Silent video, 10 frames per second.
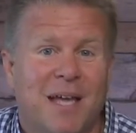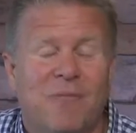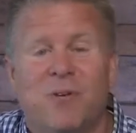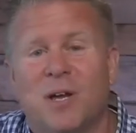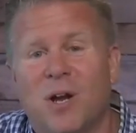
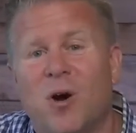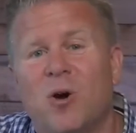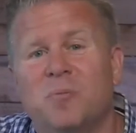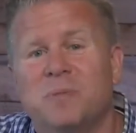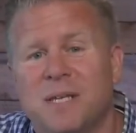if you're going to
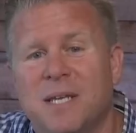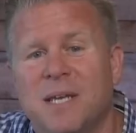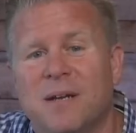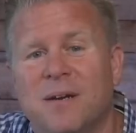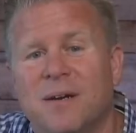hope to
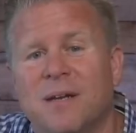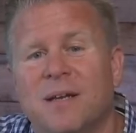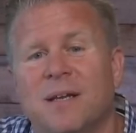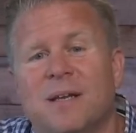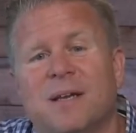hear
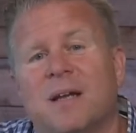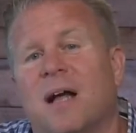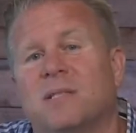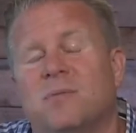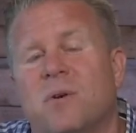
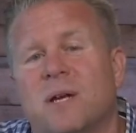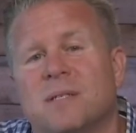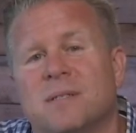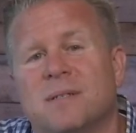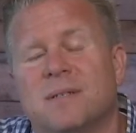God's
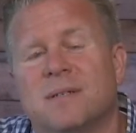voice.